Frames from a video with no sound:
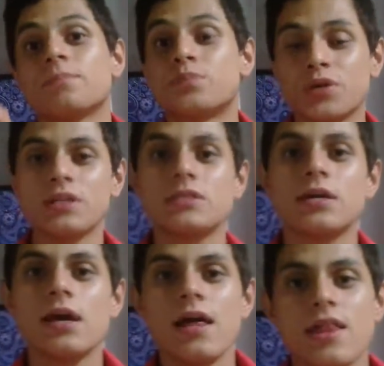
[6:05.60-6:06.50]
print
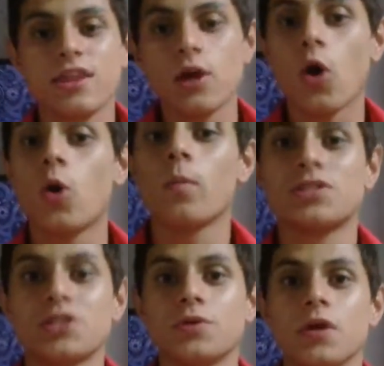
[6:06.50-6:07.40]
the whole
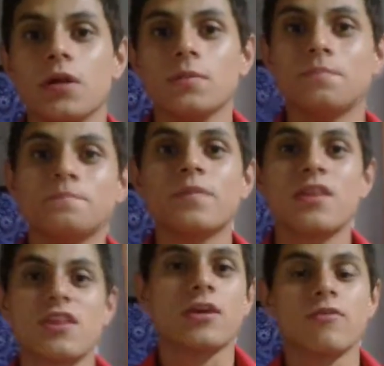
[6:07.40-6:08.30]
material.
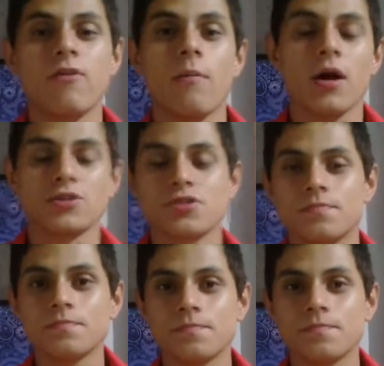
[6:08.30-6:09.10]
Thank you very much.